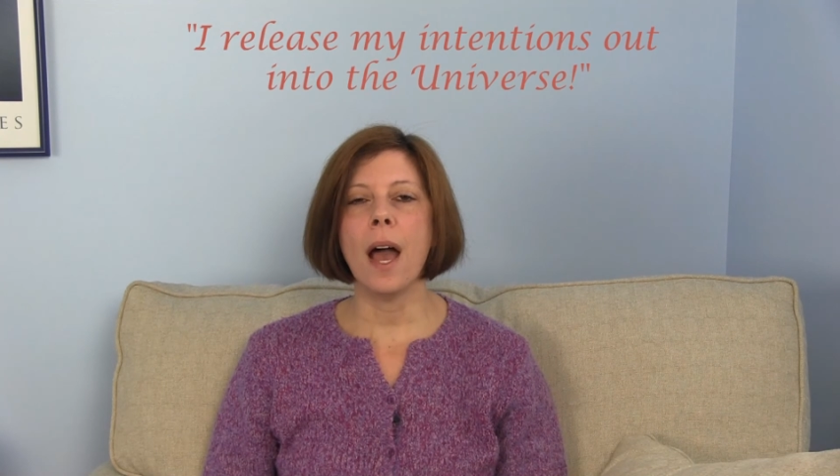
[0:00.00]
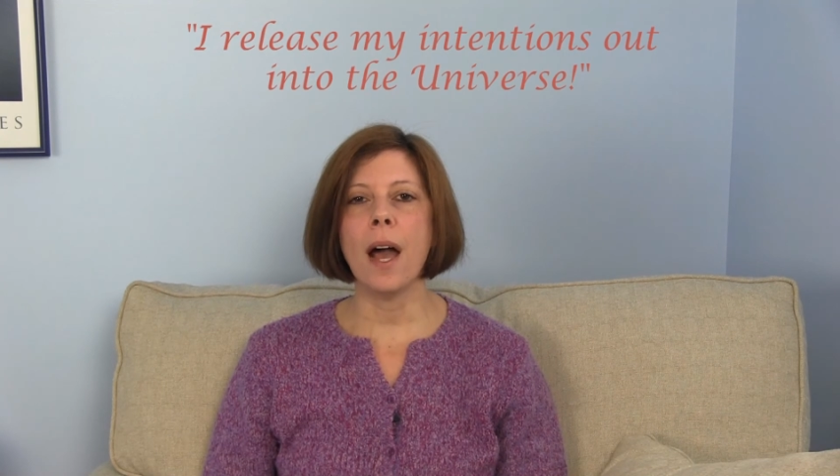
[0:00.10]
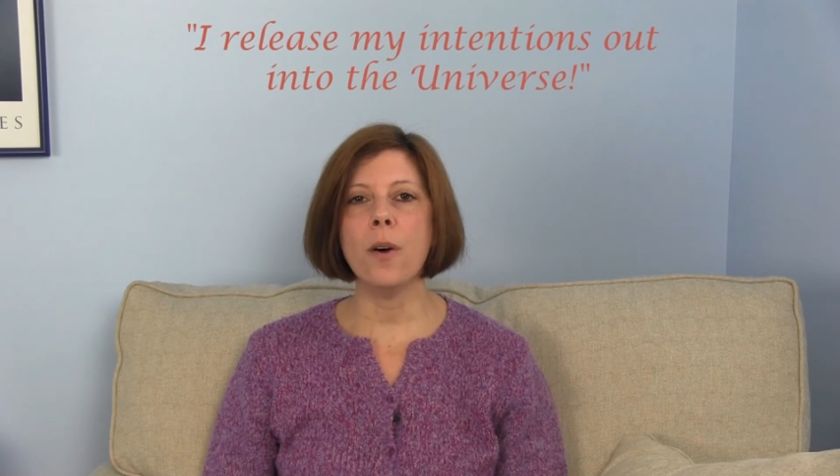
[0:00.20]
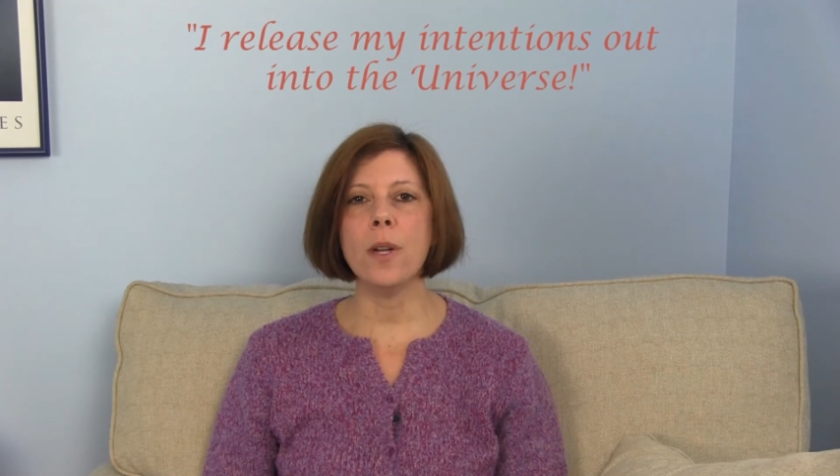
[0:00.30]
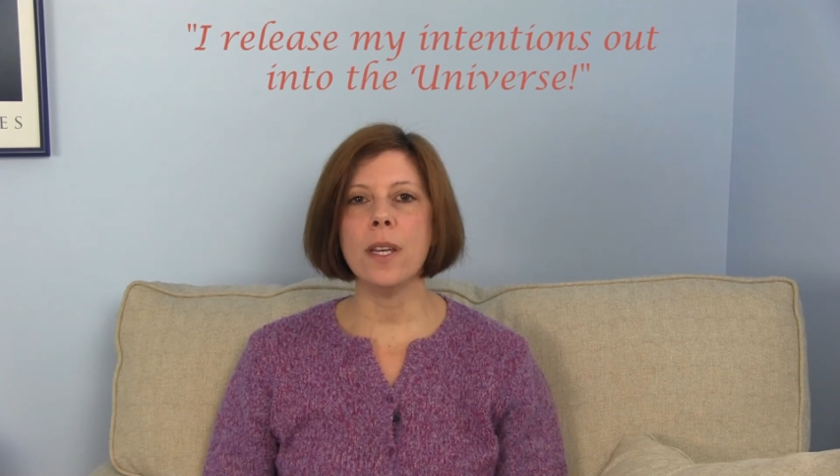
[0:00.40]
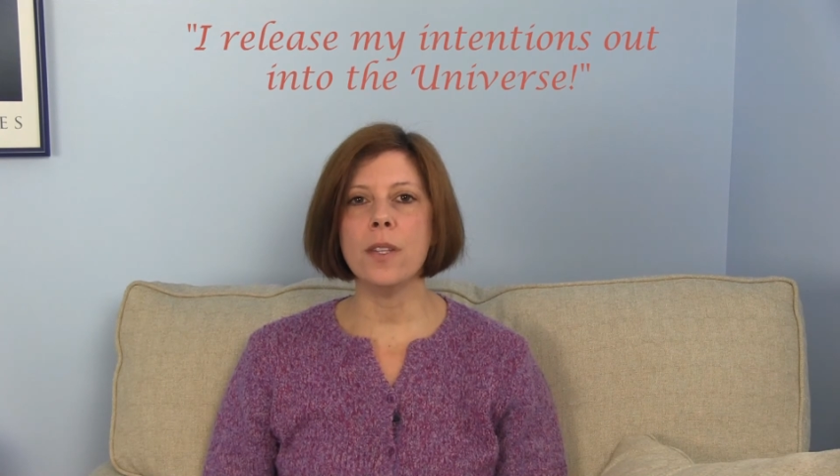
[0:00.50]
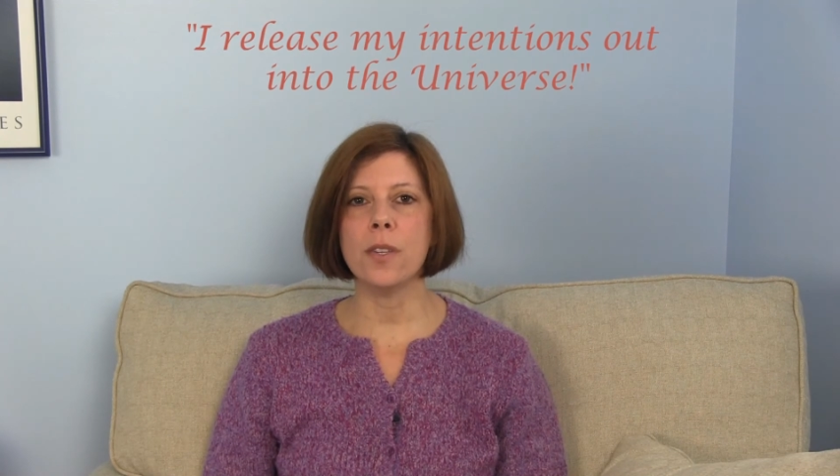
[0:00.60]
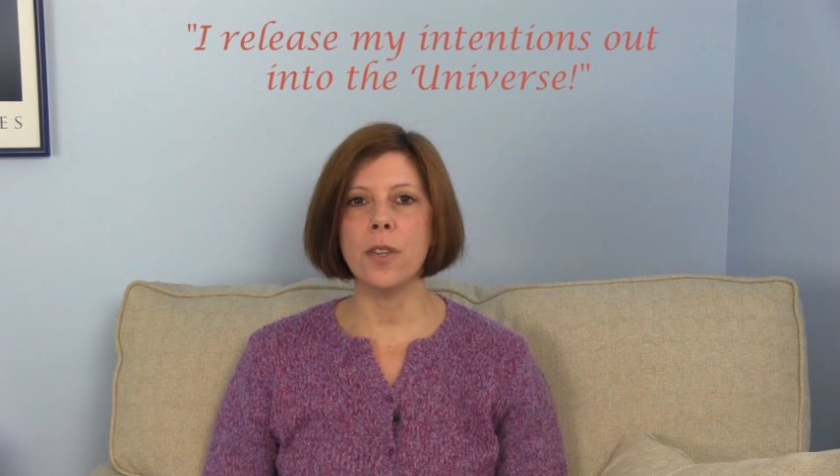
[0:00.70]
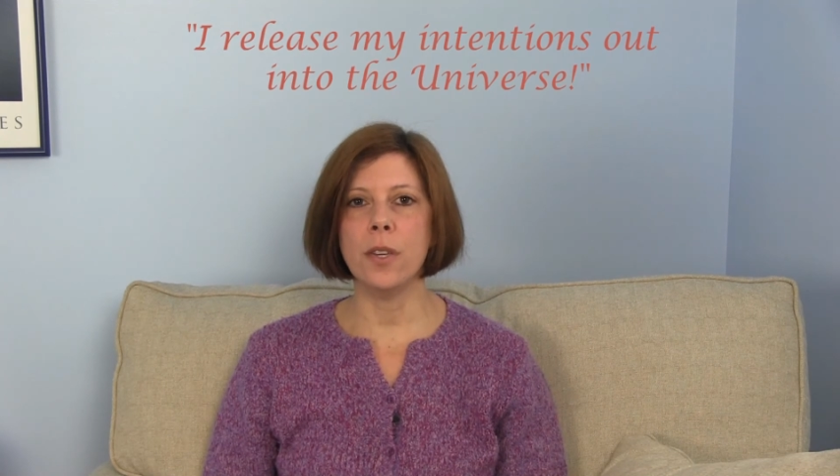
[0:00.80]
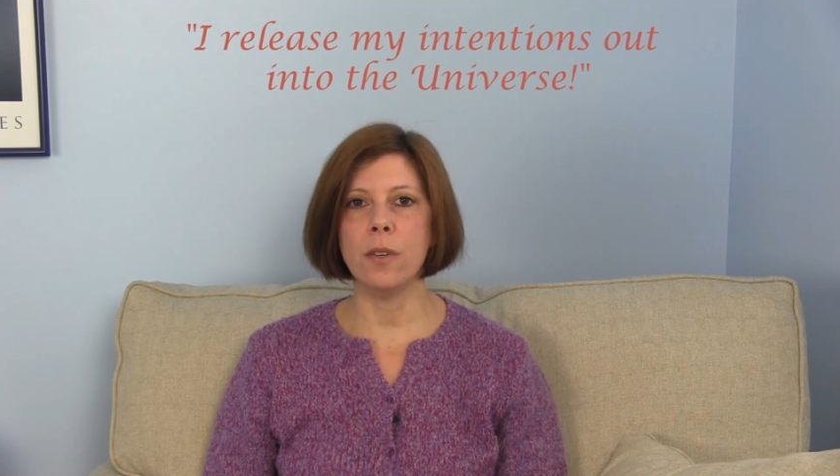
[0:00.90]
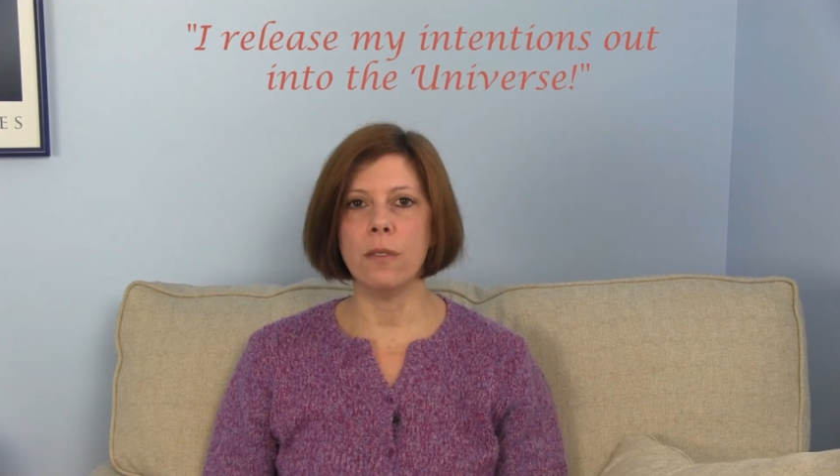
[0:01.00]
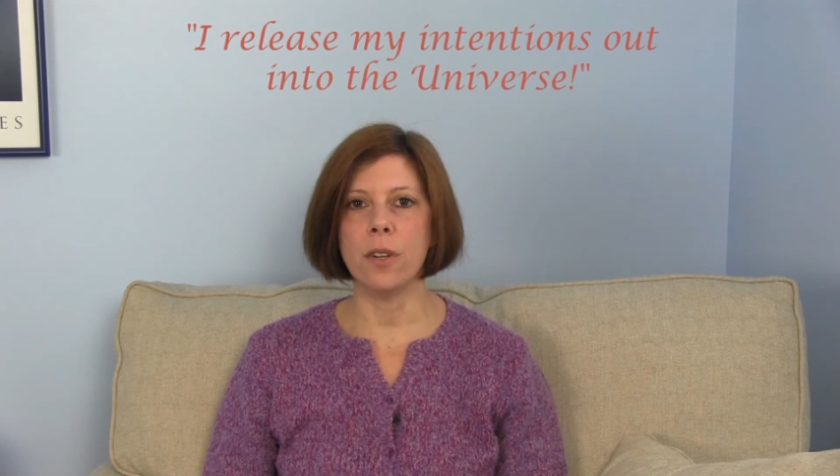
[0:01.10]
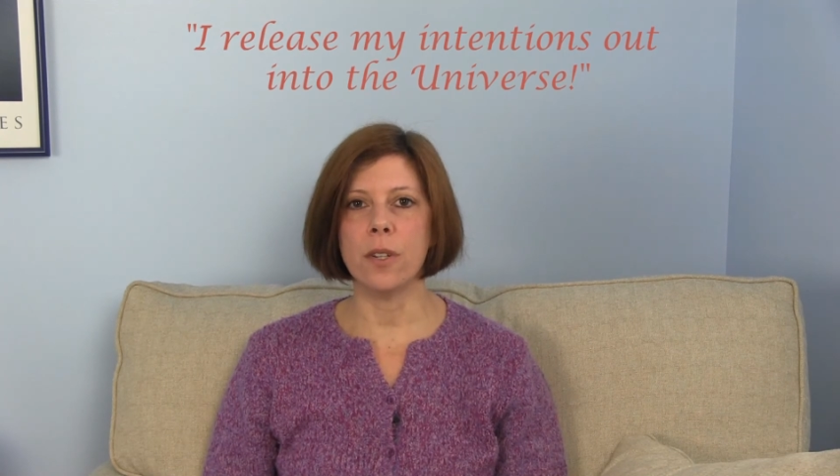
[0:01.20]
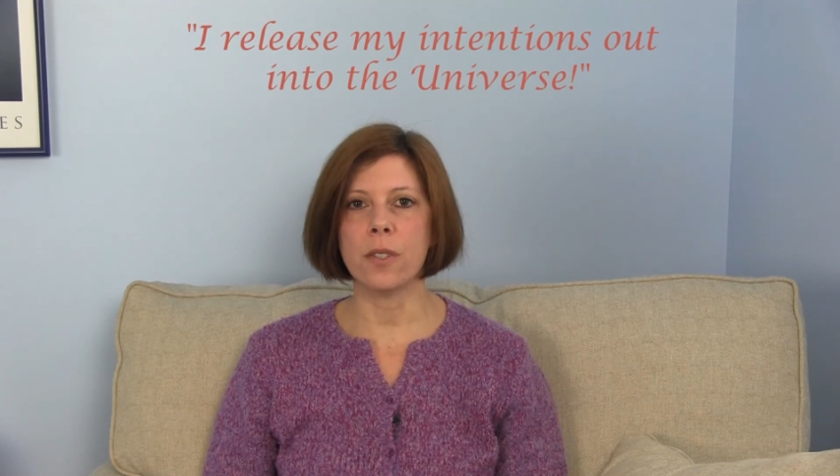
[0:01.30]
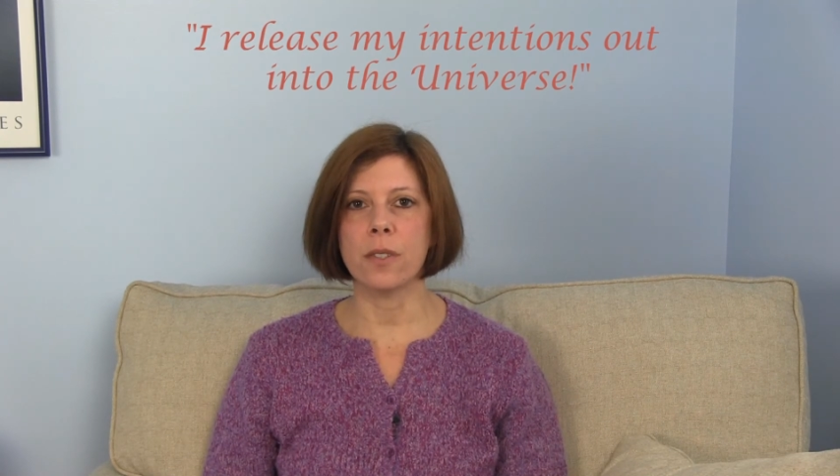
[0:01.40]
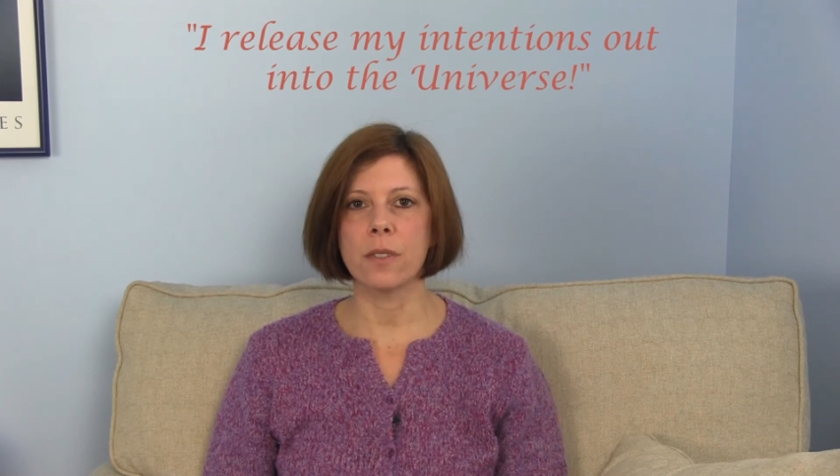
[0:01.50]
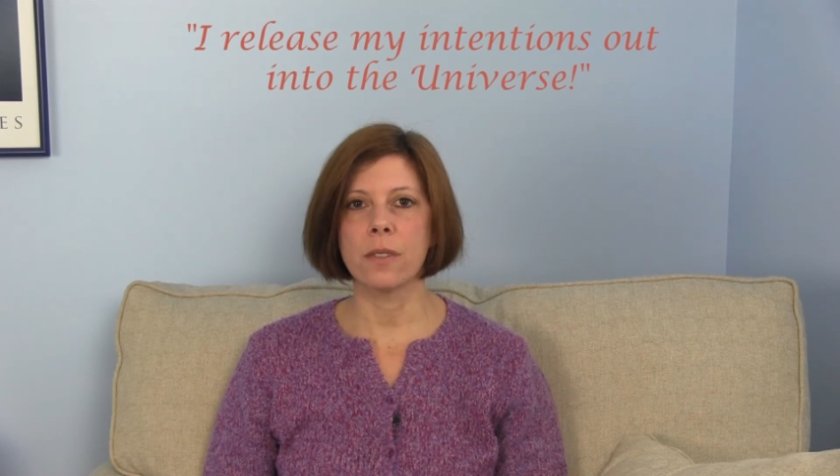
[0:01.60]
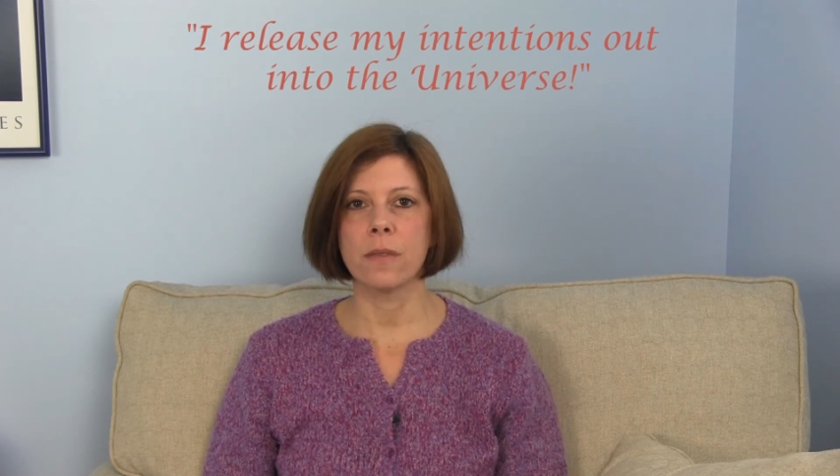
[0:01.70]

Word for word: out into the universe.